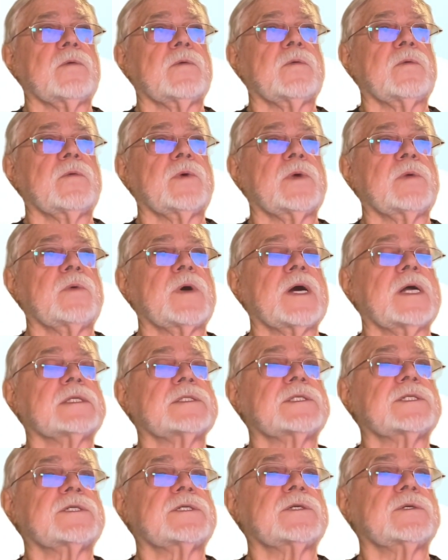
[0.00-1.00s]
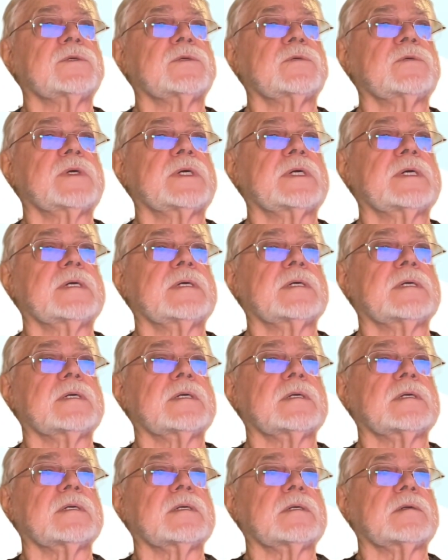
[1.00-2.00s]
we want to
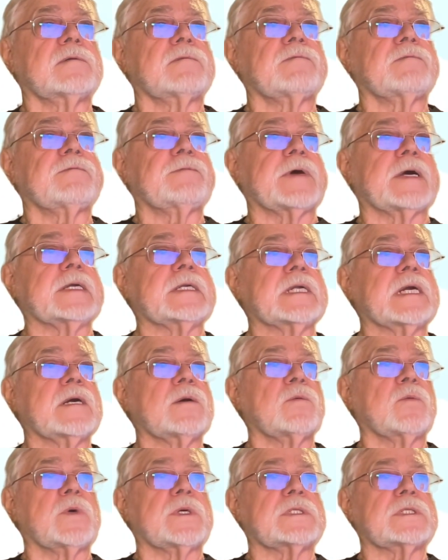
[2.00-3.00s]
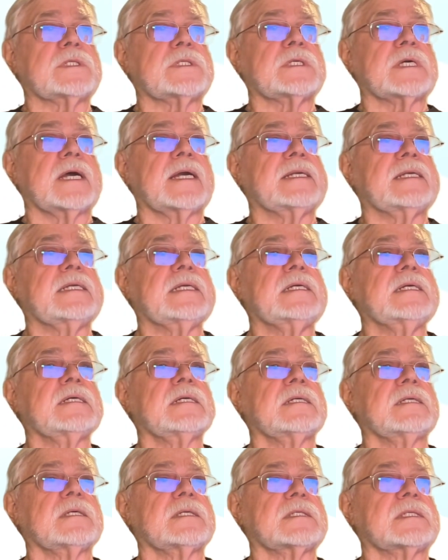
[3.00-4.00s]
find out what's
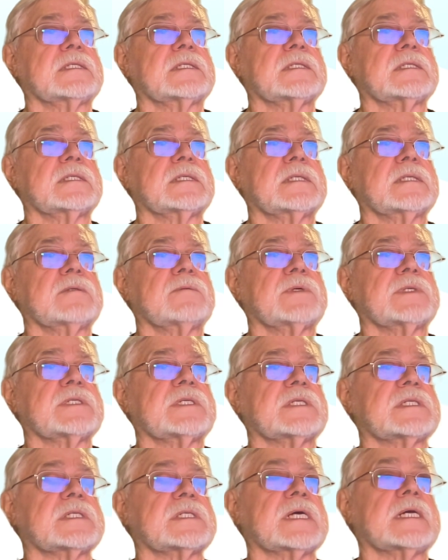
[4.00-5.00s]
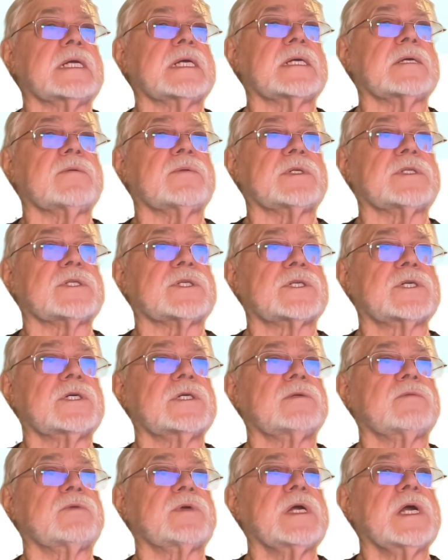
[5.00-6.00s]
ideal, what's aesthetic, what's
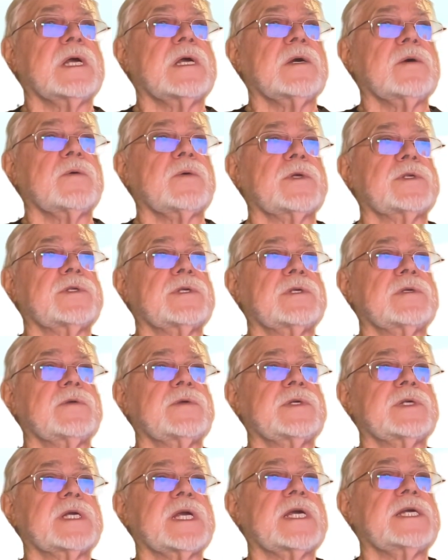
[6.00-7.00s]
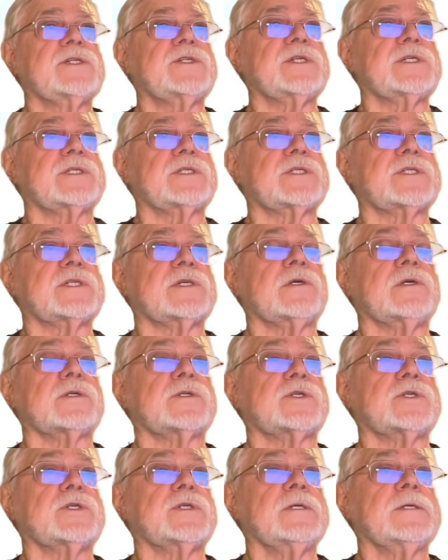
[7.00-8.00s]
good. We engage in
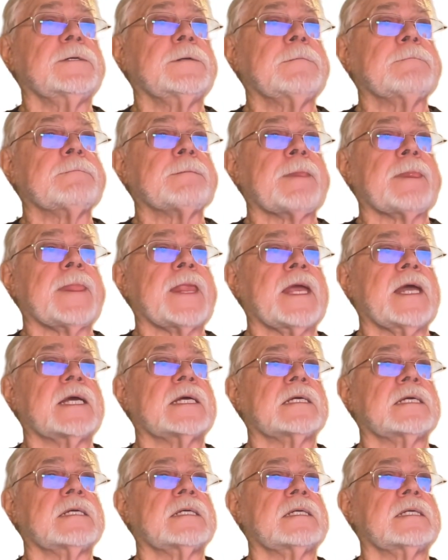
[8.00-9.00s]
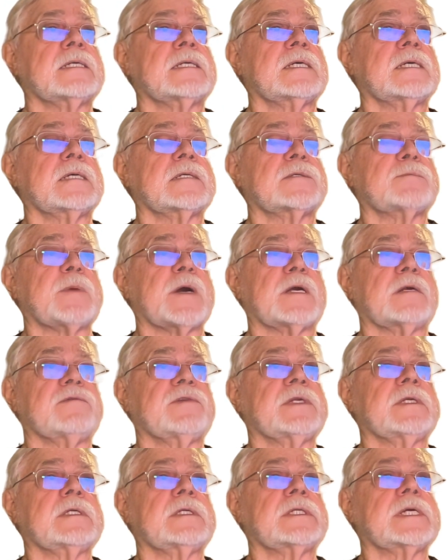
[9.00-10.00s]
search, and it's part of
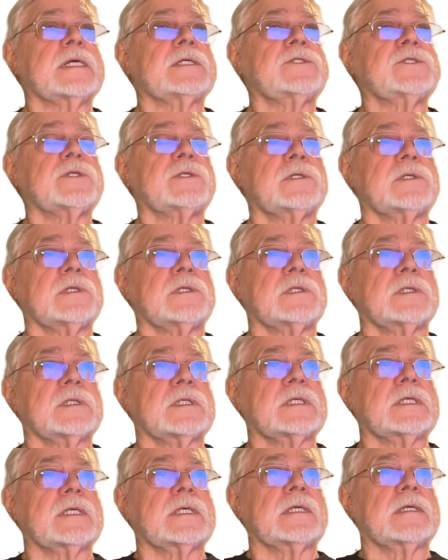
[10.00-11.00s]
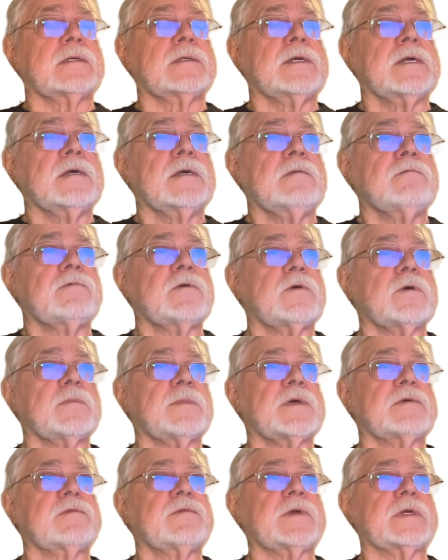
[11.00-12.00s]
an intentional form
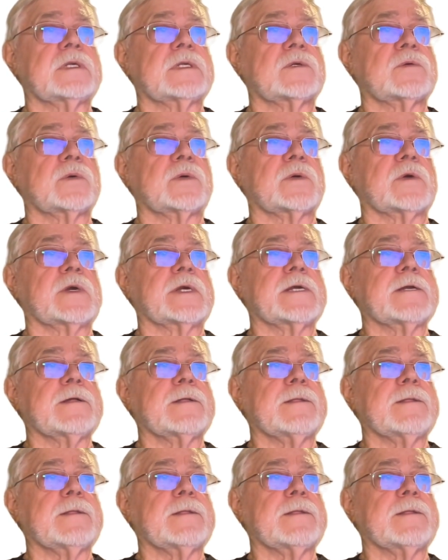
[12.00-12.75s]
of inquiry.